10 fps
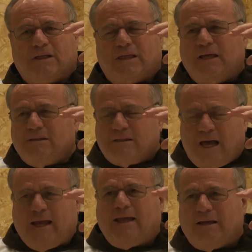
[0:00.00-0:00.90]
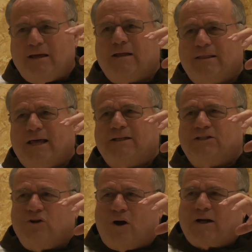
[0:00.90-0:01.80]
Things like
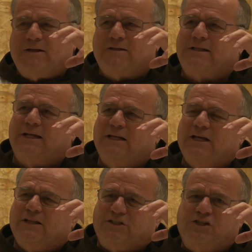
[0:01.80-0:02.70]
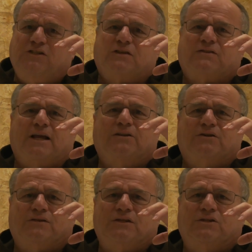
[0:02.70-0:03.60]
that darkness that, that Jesus
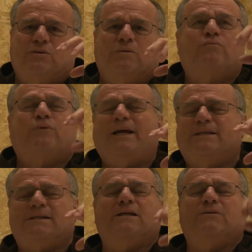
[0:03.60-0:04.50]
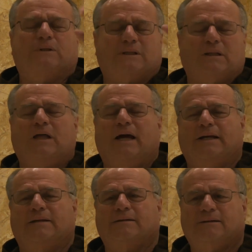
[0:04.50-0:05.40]
enters into and breaks in with the
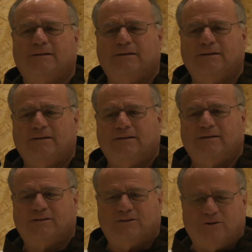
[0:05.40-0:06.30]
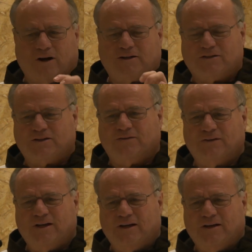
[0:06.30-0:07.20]
light, the darkness
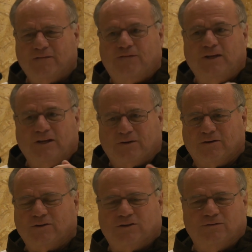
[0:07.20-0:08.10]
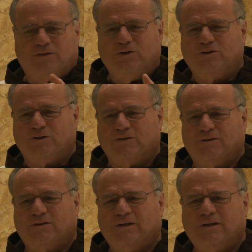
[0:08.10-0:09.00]
of fear and
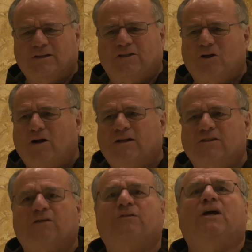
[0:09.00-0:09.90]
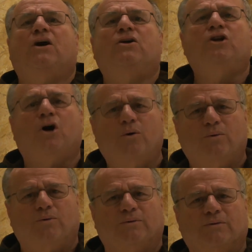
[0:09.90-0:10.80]
confusion, the darkness of the
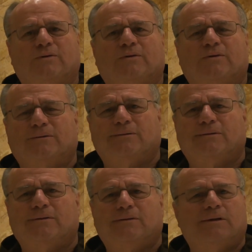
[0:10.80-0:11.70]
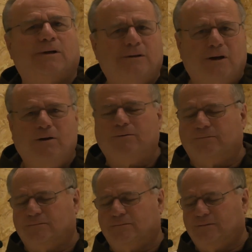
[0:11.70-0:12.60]
unknown, the
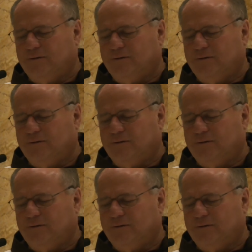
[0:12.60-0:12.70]
unknown.